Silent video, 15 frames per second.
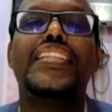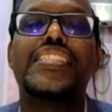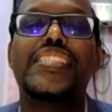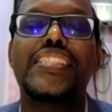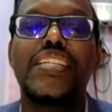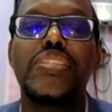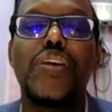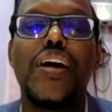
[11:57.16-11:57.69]
it
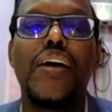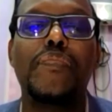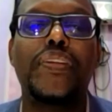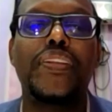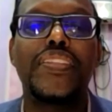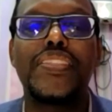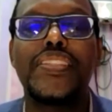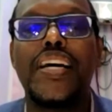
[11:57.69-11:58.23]
just
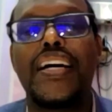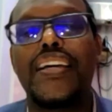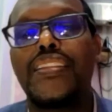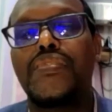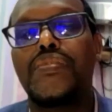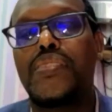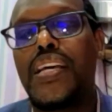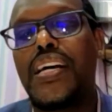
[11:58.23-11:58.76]
happens
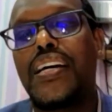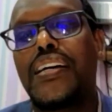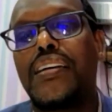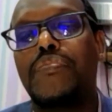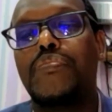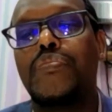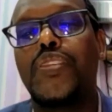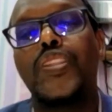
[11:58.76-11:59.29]
that
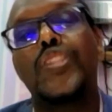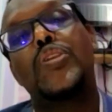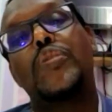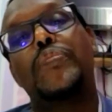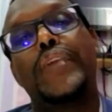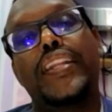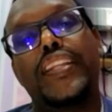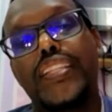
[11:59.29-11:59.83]

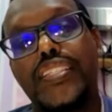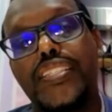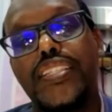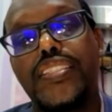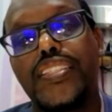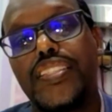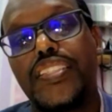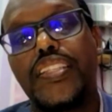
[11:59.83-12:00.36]
Ethiopian
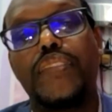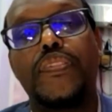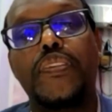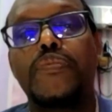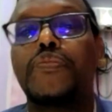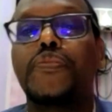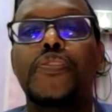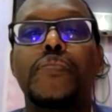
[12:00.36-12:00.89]
interest is
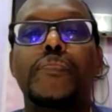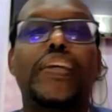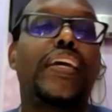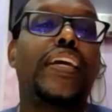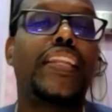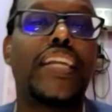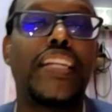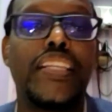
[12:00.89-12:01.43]
different from
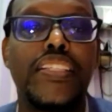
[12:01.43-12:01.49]
Kenyan